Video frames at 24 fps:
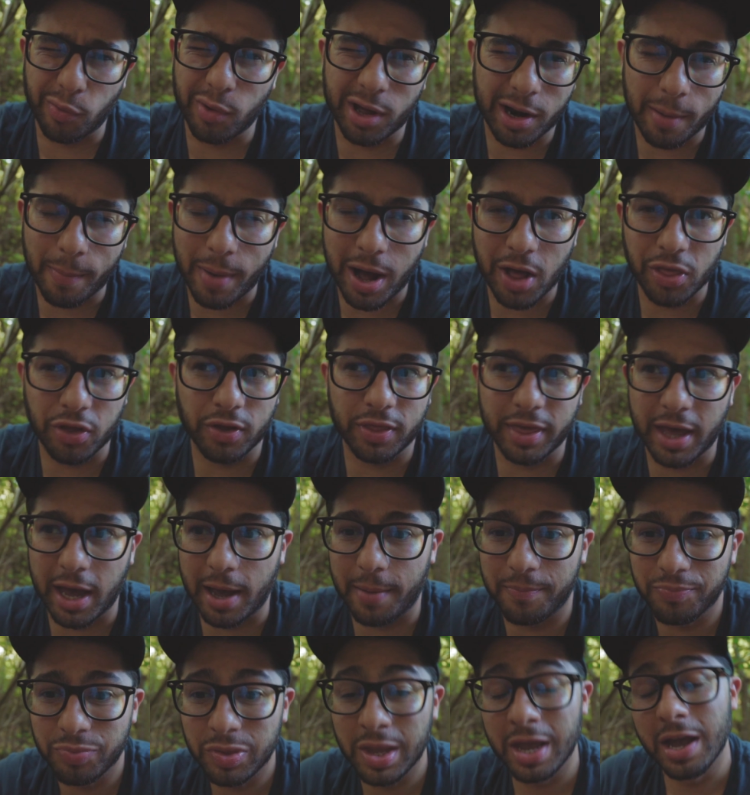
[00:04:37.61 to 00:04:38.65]
want to bother
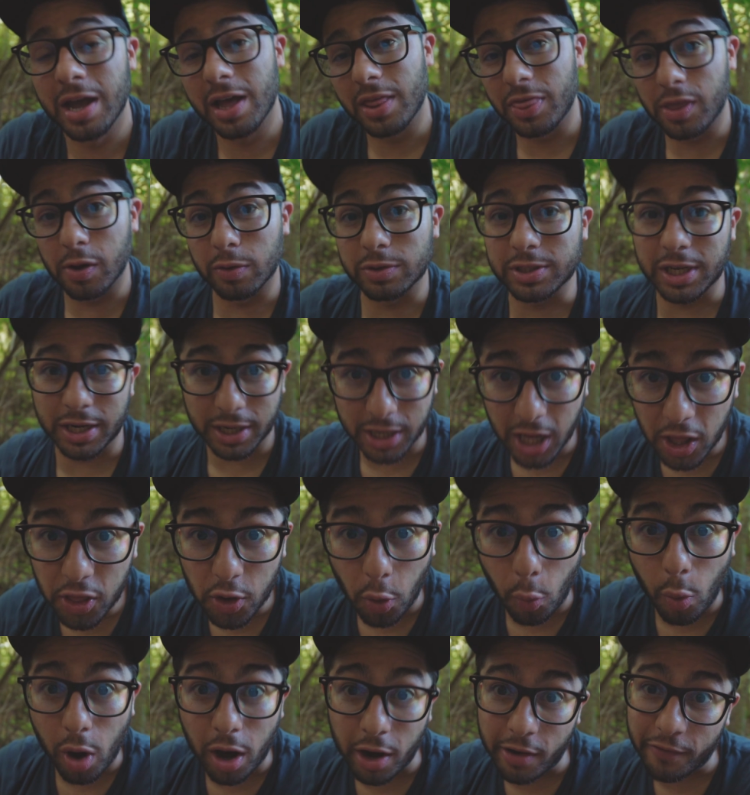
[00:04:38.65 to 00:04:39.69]
them. There was another
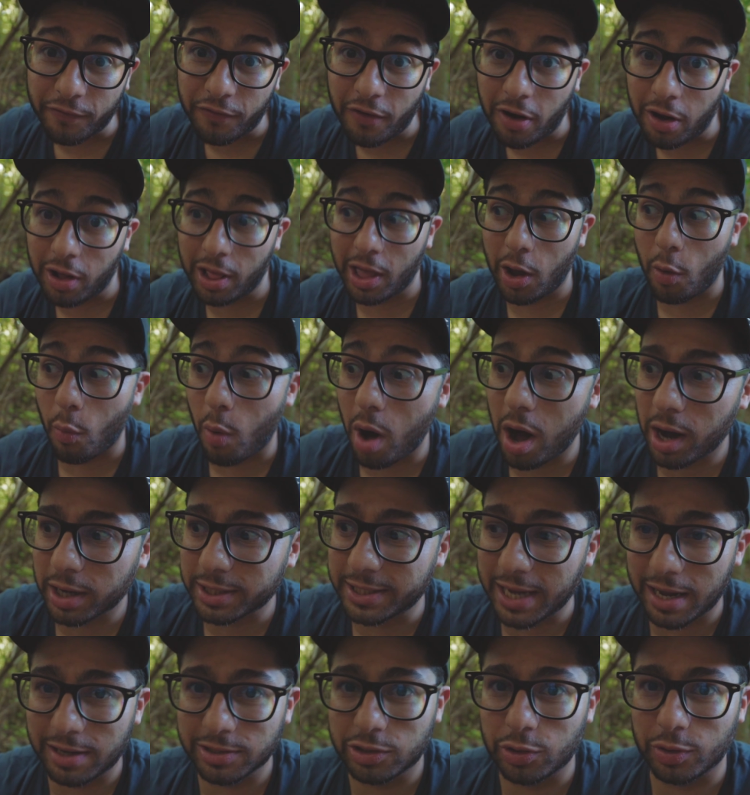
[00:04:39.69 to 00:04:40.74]
waterfall I walked
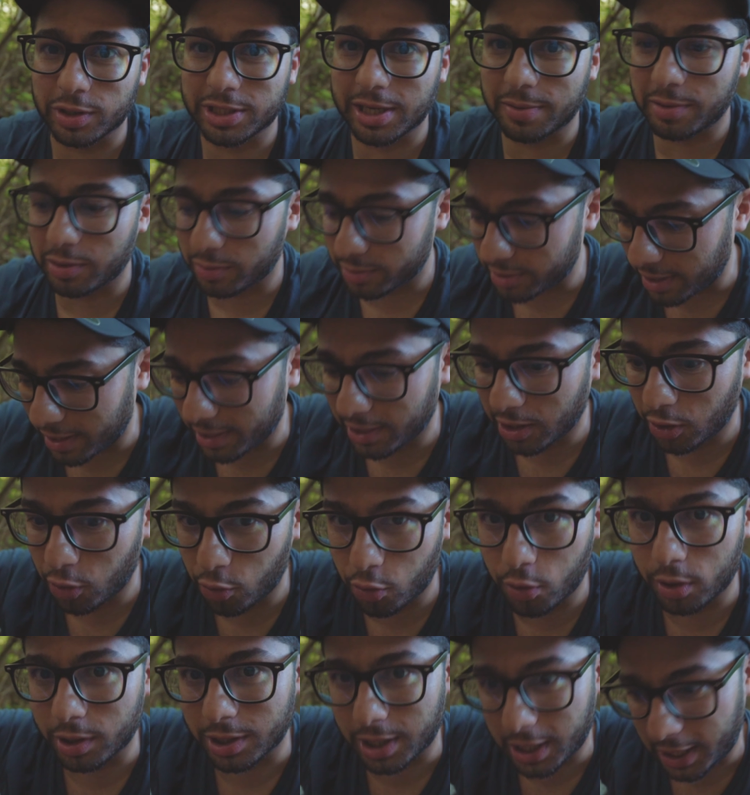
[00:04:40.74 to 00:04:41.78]
down to, except it was a
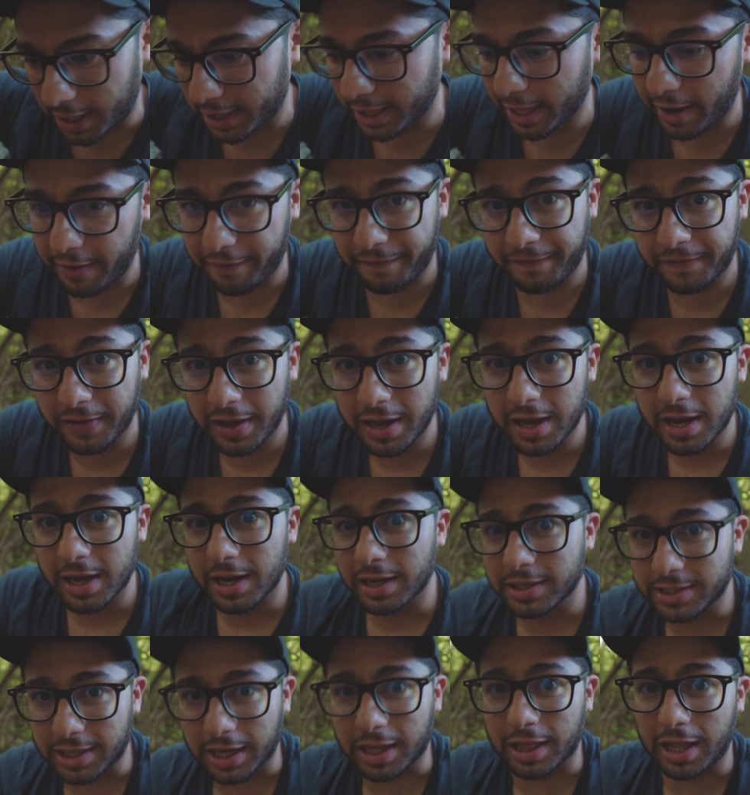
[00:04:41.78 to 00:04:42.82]
literal cliff
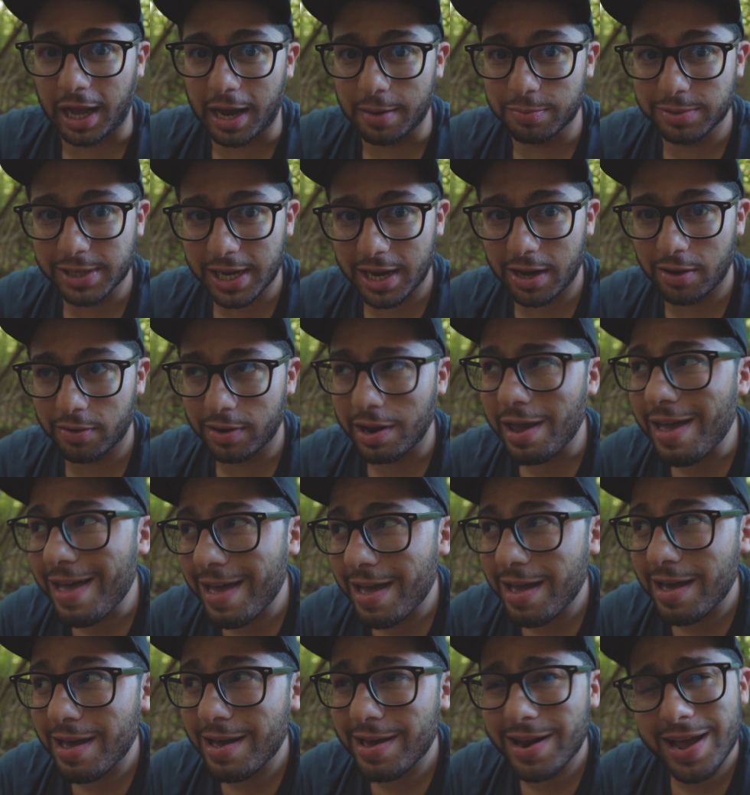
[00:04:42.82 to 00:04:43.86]
to climb down,
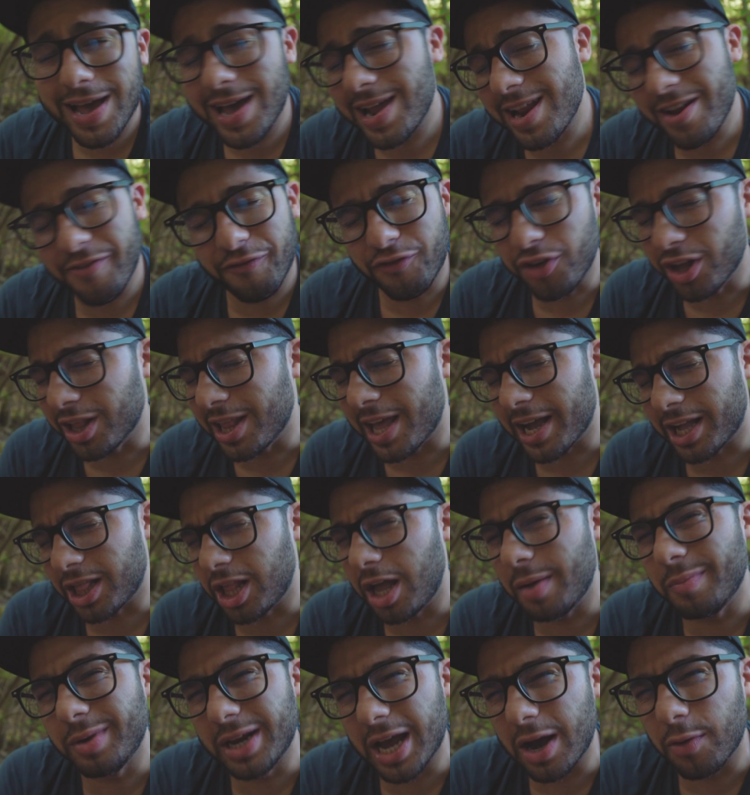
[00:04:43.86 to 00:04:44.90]
and I didn't feel like
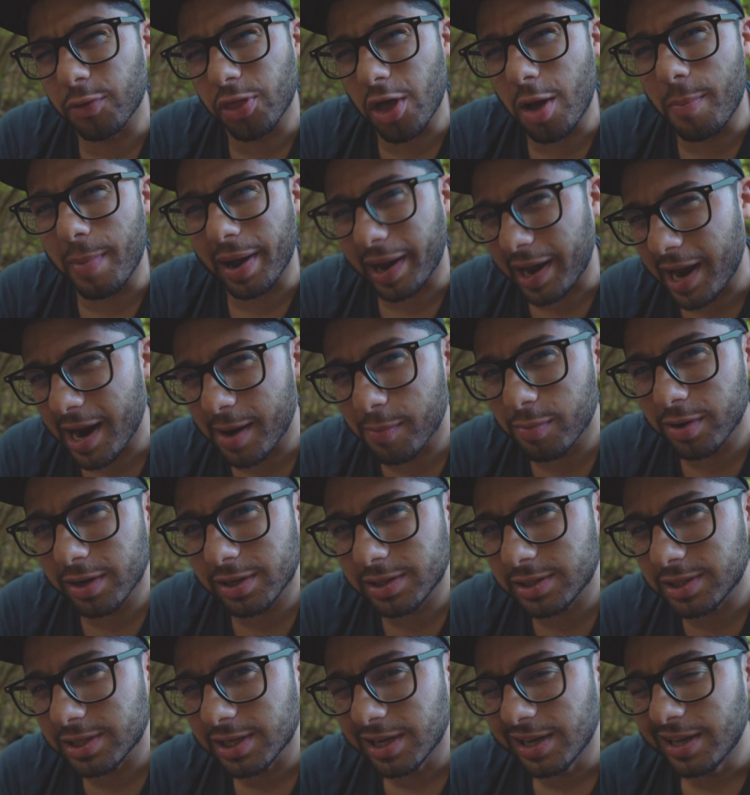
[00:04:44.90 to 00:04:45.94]
climbing down with all my
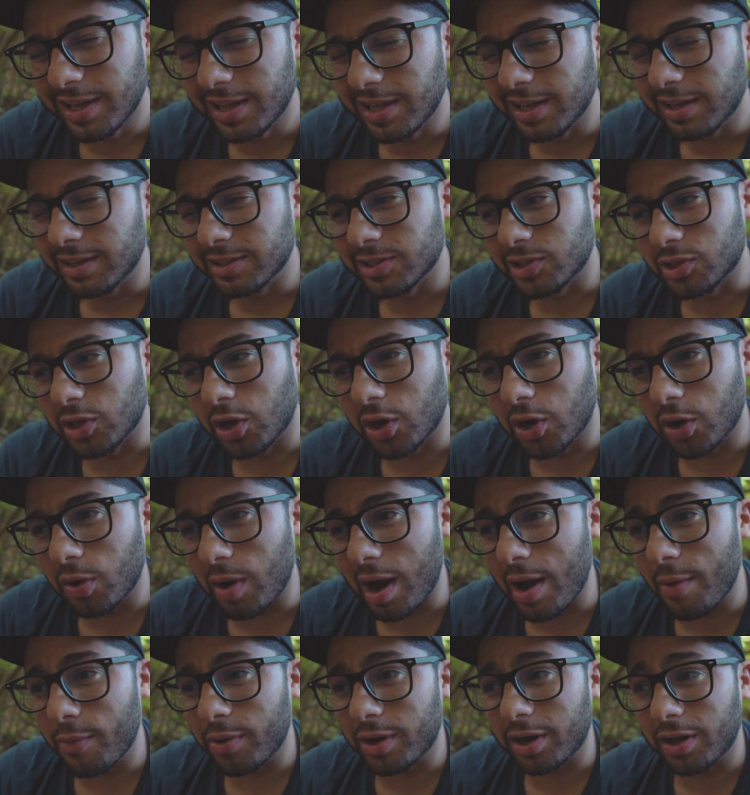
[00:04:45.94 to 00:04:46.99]
cameras. So
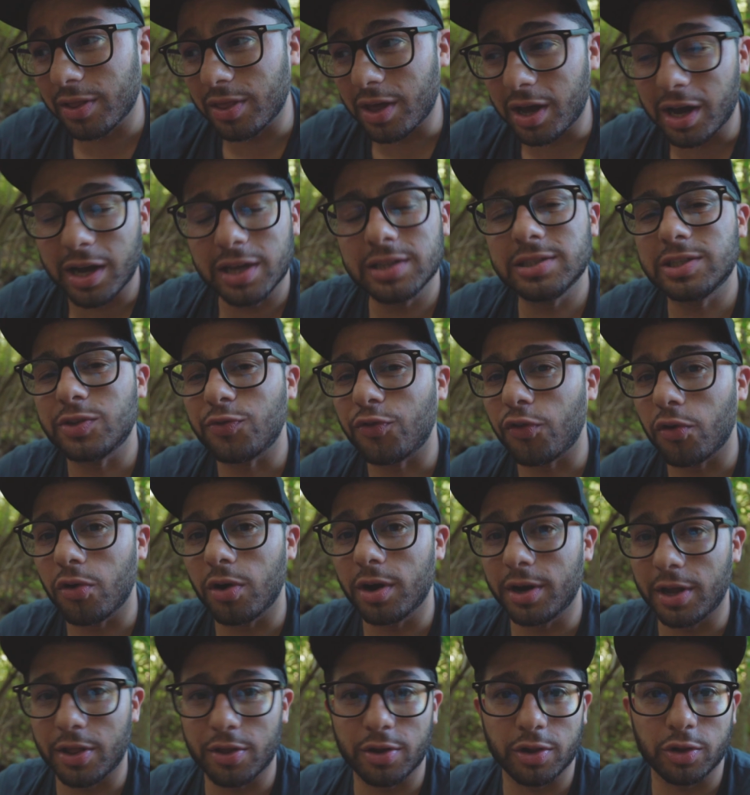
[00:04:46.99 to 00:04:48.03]
I went on the hunt for
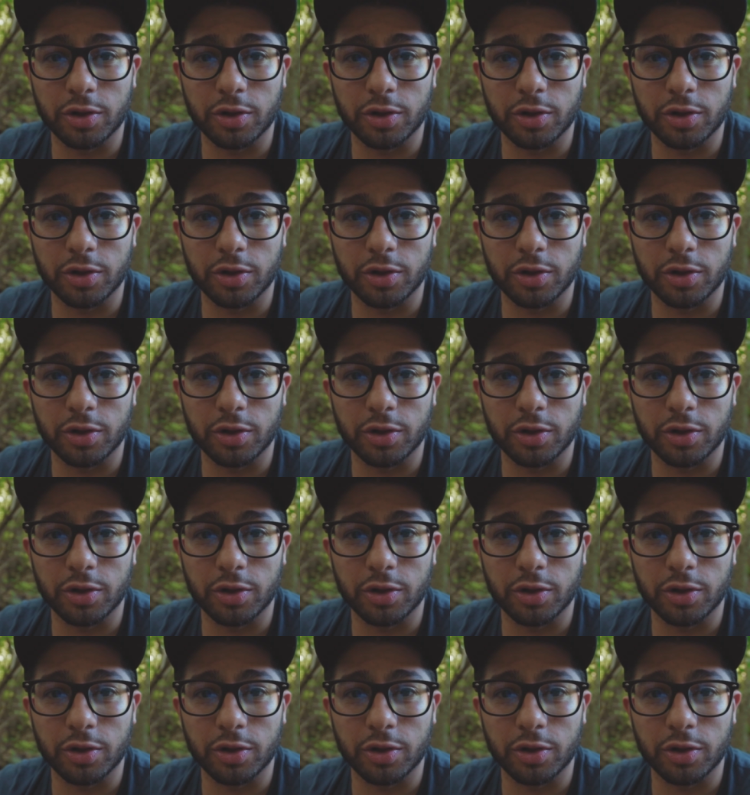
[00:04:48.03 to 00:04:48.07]
another